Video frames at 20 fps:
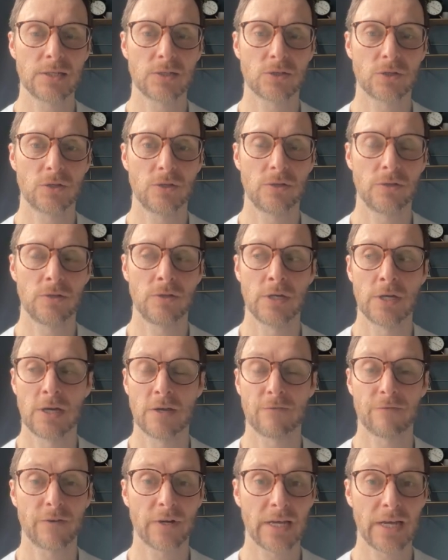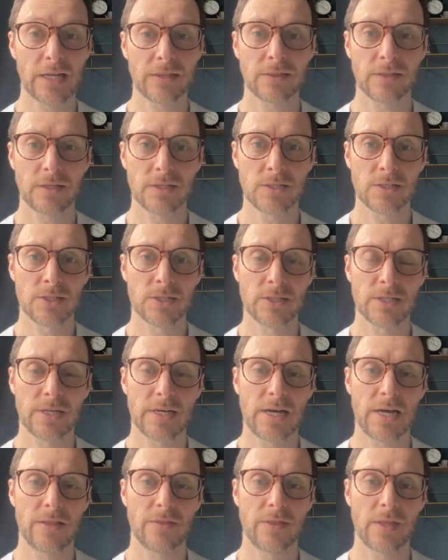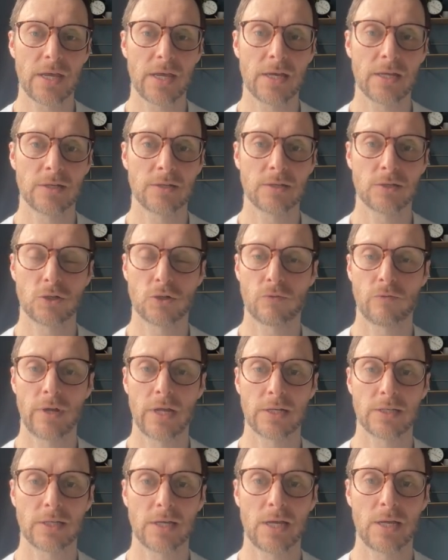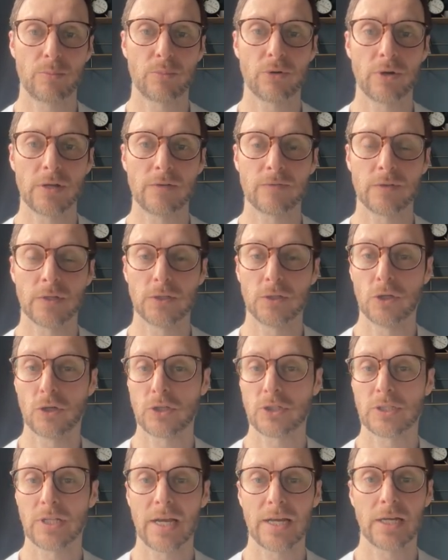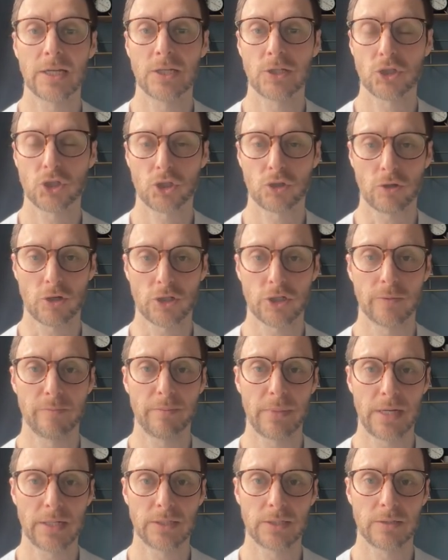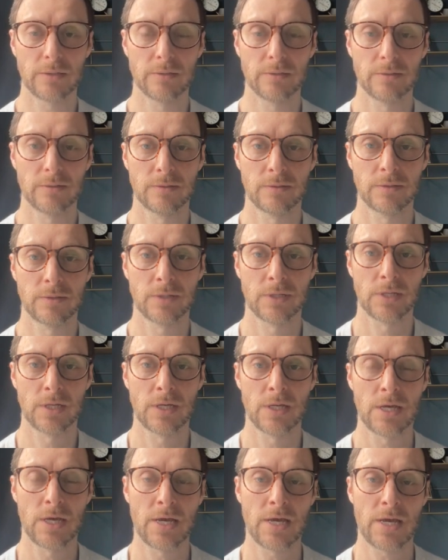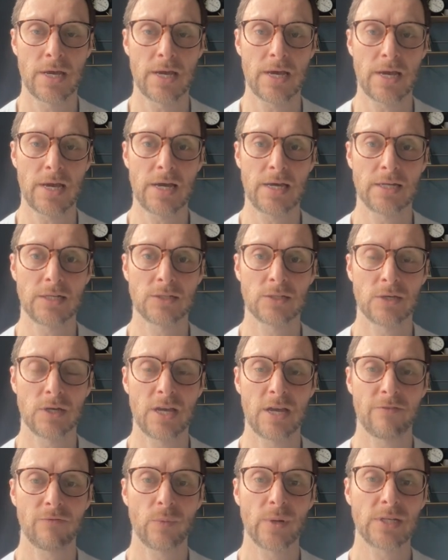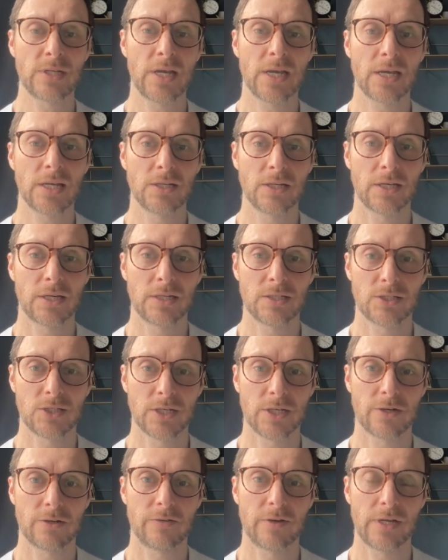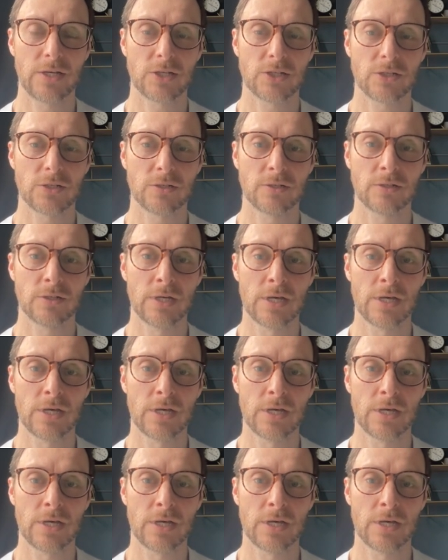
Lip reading: to forget this and then create a brief that looks like an instruction manual. And if we take into consideration